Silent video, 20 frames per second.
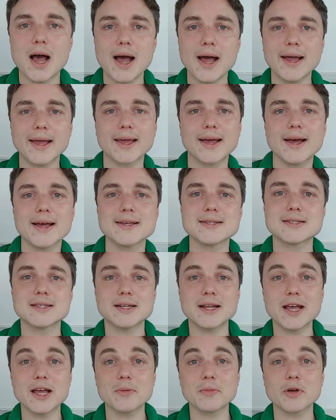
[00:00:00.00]
Hi guys,
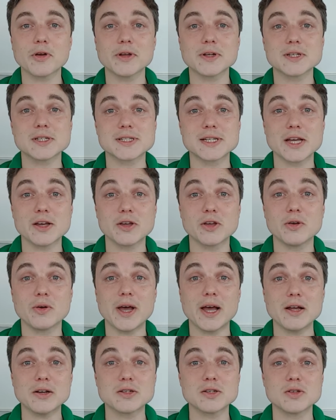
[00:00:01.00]
today I'm going to tell you
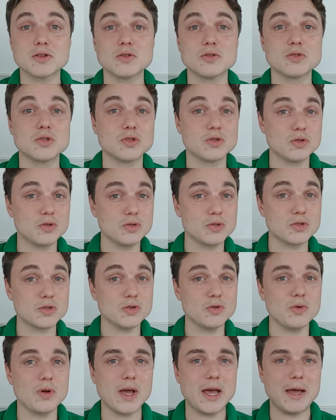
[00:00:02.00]
how to use used
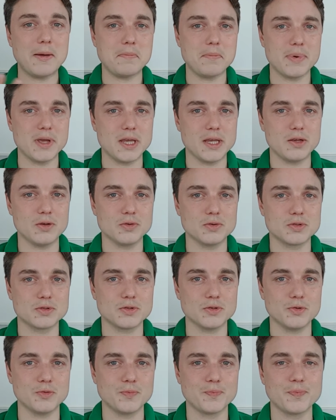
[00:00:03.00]
to and be used
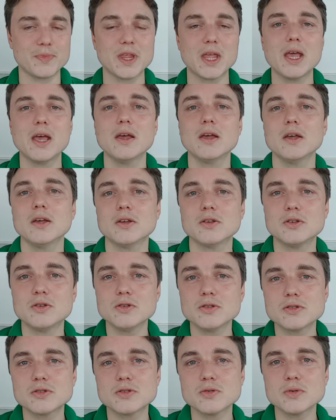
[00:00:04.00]
to.
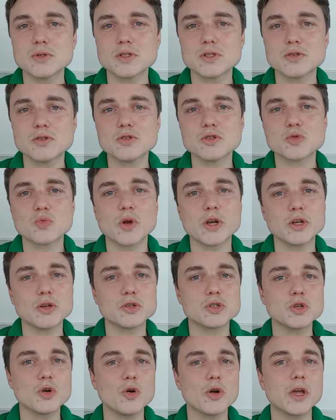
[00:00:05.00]
Used to is used when you're
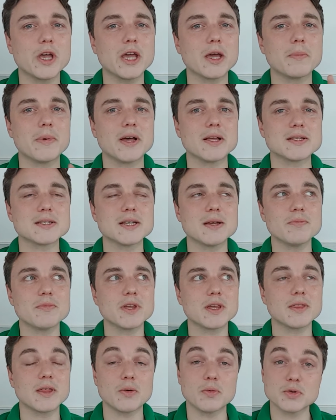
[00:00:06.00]
talking about
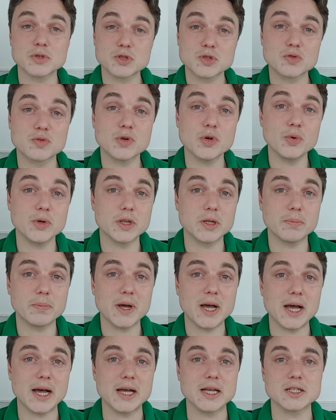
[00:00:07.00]
something that was true in the
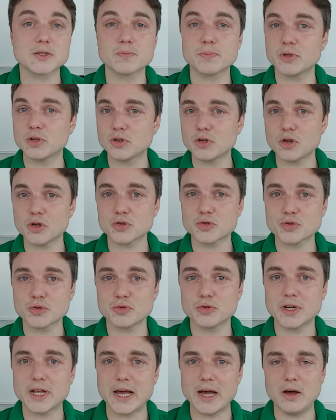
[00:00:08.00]
past but not
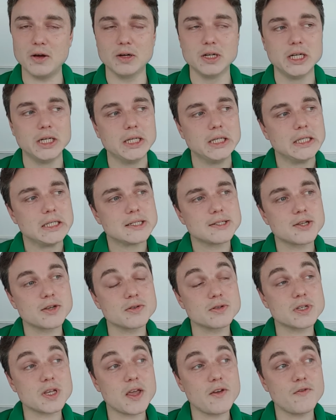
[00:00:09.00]
true now. So
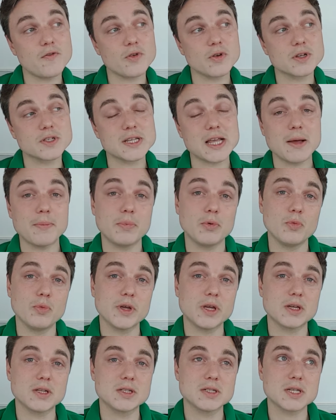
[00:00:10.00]
say for example
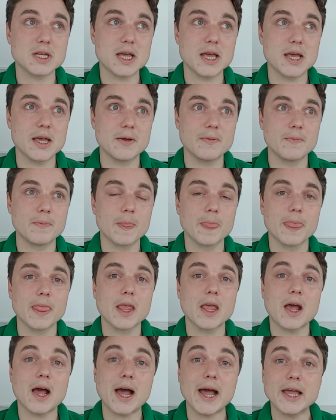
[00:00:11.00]
we could say,
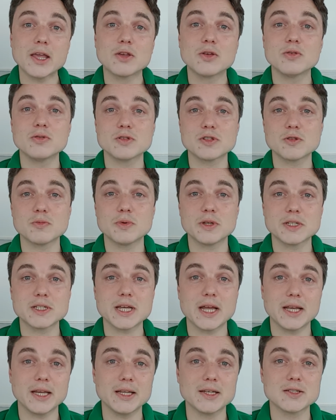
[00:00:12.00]
I used to be
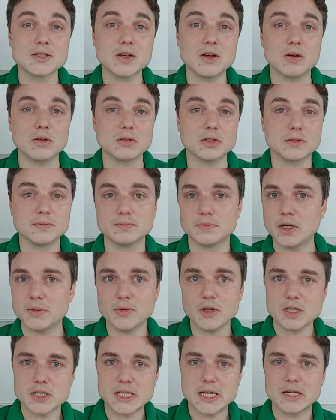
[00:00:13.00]
10 years old. I'm
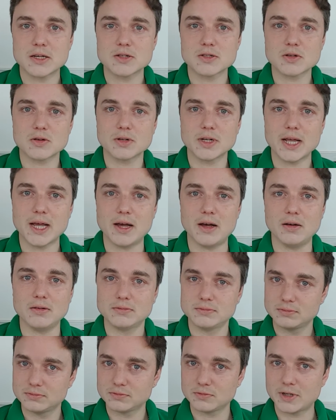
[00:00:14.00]
not 10 years old now,
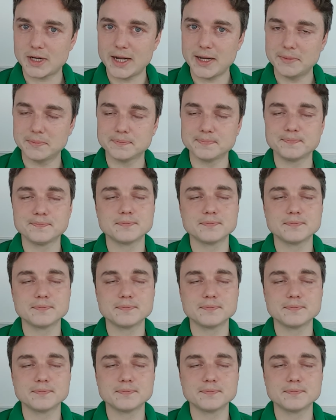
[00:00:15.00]
right?